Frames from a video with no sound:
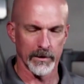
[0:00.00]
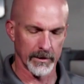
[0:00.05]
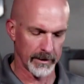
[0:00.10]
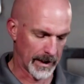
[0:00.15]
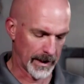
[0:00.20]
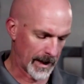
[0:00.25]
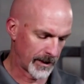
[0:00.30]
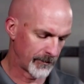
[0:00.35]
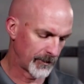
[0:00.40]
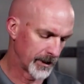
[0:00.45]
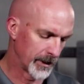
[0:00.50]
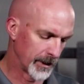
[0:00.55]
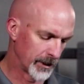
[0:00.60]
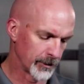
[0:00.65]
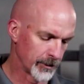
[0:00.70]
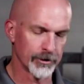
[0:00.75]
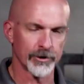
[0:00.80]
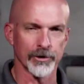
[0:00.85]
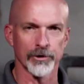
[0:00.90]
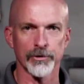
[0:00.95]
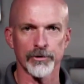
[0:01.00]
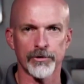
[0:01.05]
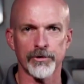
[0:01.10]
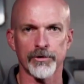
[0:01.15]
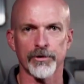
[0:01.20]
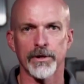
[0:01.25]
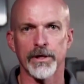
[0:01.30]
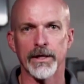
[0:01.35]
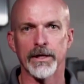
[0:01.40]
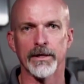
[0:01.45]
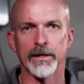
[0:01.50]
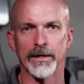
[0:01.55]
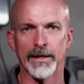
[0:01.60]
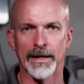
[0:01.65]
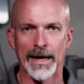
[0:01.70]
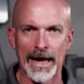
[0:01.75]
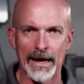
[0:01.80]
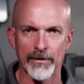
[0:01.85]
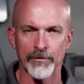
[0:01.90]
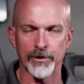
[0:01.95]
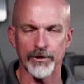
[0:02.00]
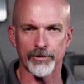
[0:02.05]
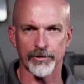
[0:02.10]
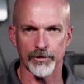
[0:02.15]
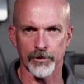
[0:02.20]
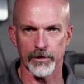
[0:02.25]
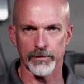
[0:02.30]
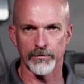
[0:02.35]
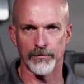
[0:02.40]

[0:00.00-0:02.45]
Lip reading: Navien introduced the NaviCirc